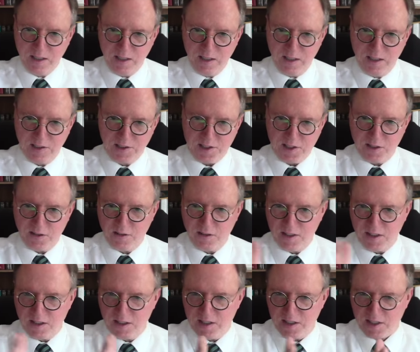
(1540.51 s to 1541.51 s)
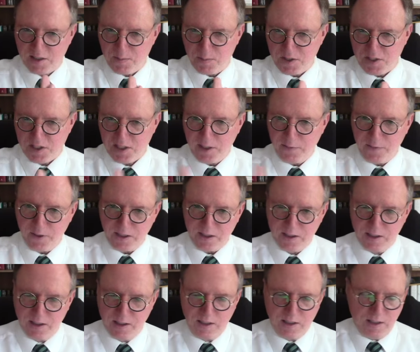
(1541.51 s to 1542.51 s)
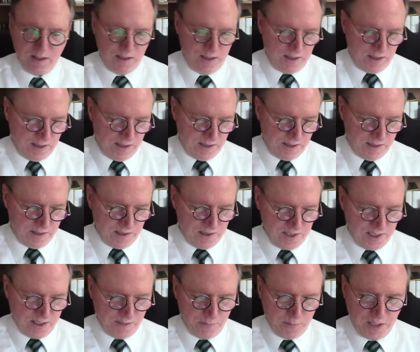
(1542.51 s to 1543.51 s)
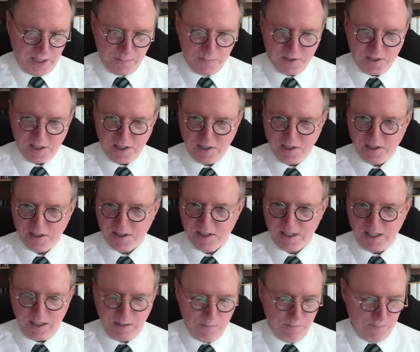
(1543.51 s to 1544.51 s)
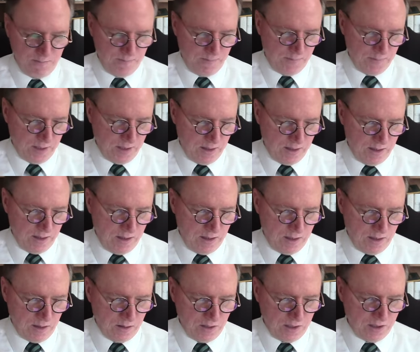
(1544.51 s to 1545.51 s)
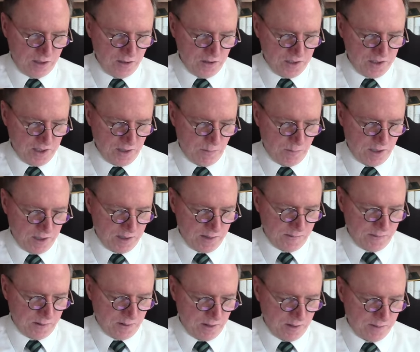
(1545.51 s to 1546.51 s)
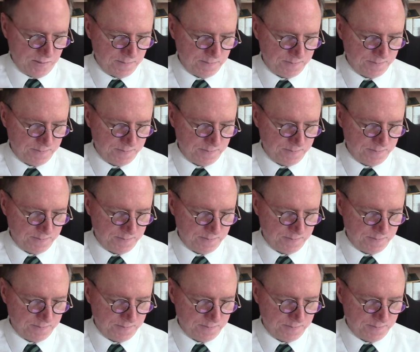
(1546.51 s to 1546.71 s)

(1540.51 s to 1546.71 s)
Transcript: And so a, a specific uh, set of propositions can only do so much for you.